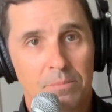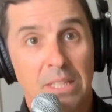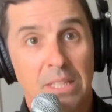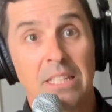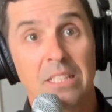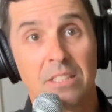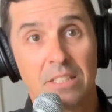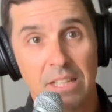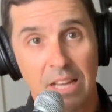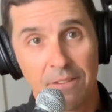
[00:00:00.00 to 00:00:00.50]

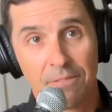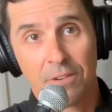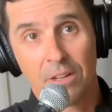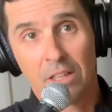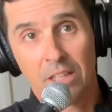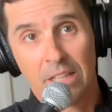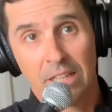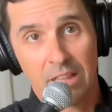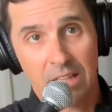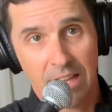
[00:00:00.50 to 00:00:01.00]
he's
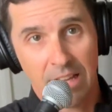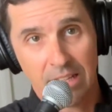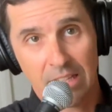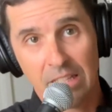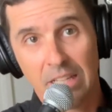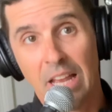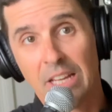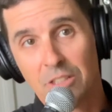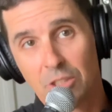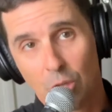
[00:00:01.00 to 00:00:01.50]
definitely like,
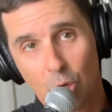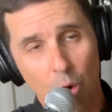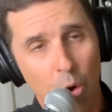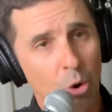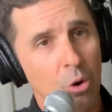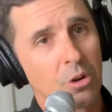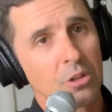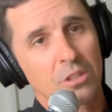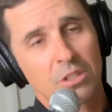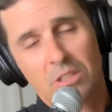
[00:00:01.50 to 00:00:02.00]
he has a
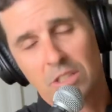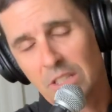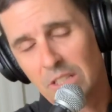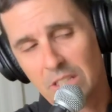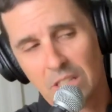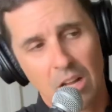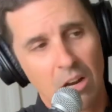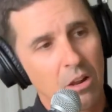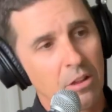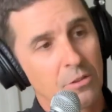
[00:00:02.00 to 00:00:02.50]
course
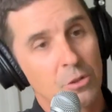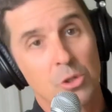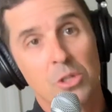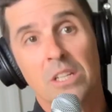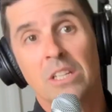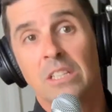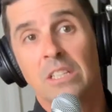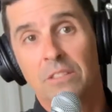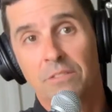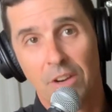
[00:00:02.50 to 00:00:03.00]
and he's got all the
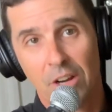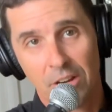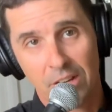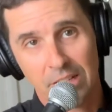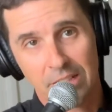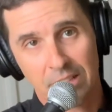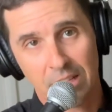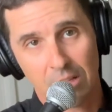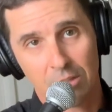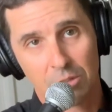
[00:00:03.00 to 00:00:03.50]
shit and he's
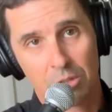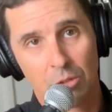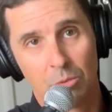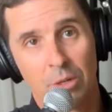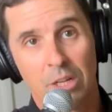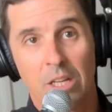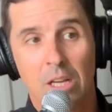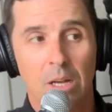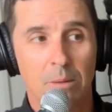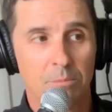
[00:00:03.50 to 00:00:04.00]
very
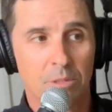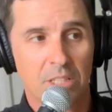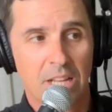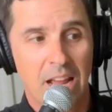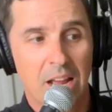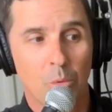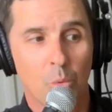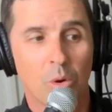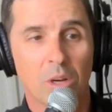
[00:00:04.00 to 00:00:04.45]
intelligent when it comes to